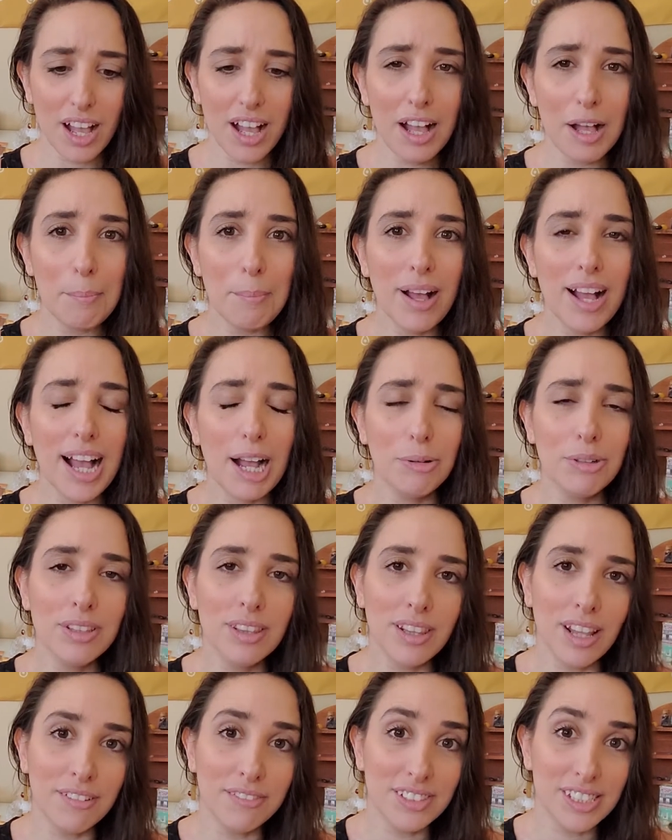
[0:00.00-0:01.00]
I
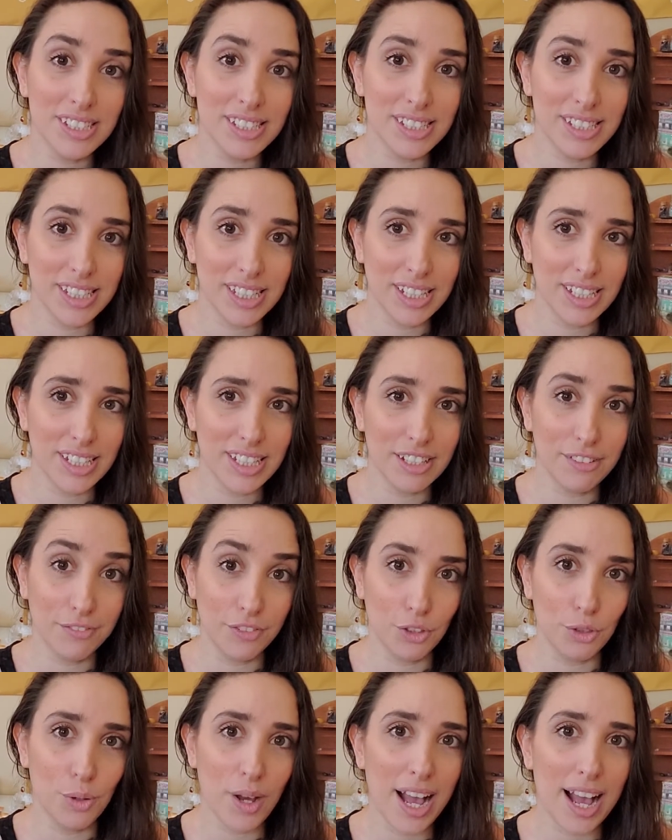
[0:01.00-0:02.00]
would love to see
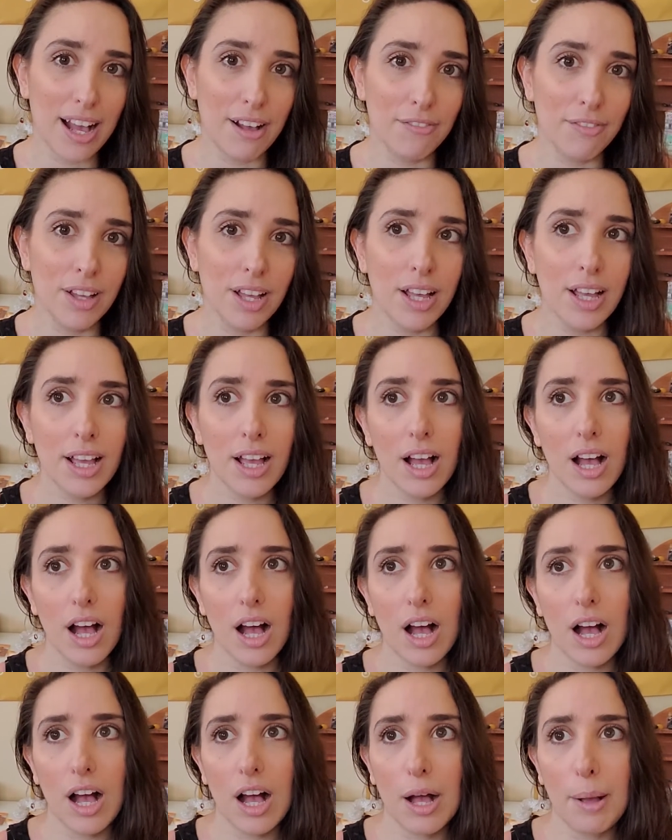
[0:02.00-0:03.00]
if you have
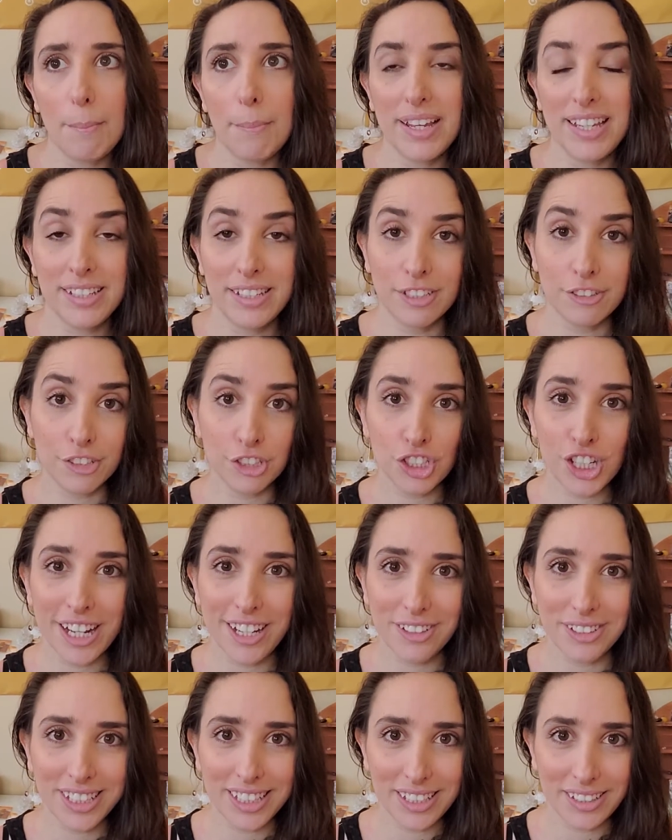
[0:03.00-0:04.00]
an inner
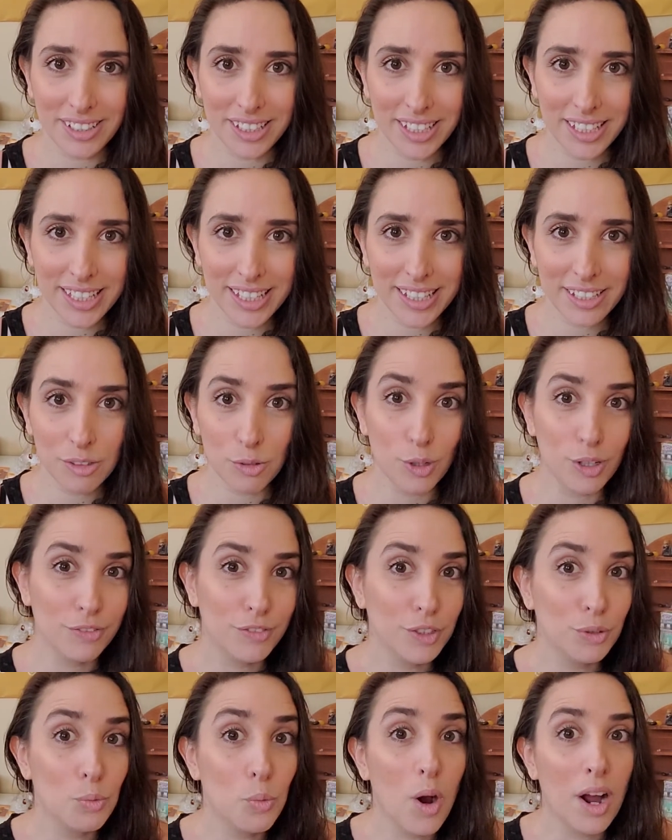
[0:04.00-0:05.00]
child healing kit, or
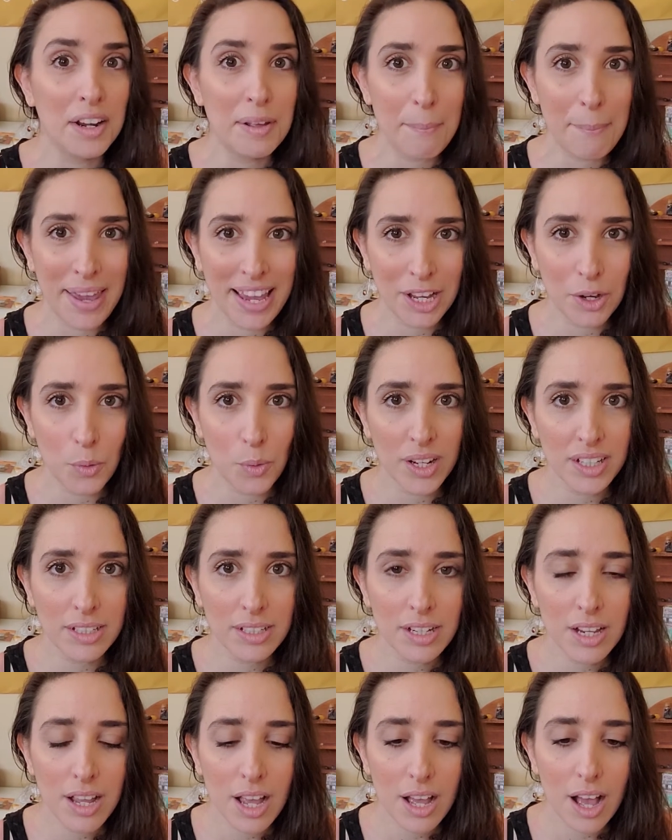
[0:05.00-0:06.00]
if you want to make
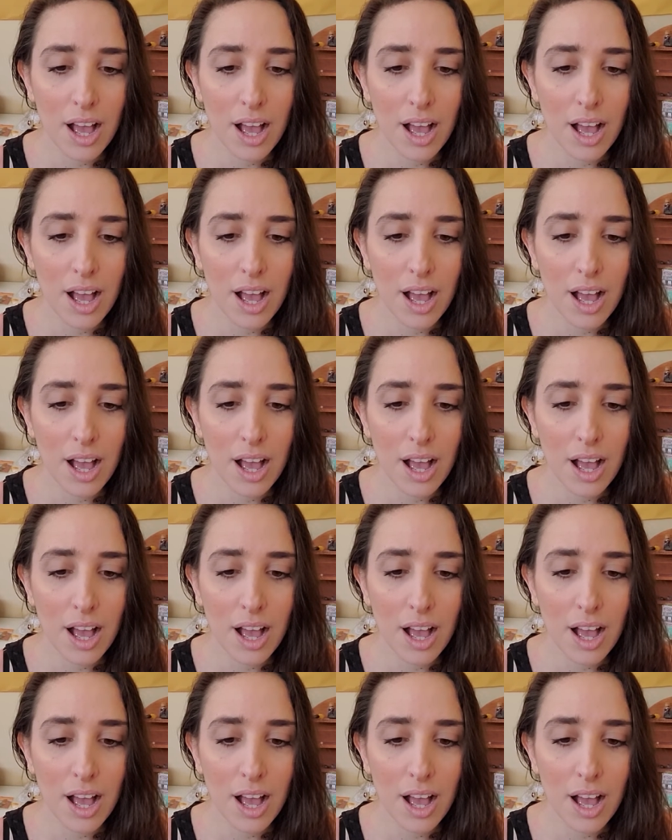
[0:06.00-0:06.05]
one,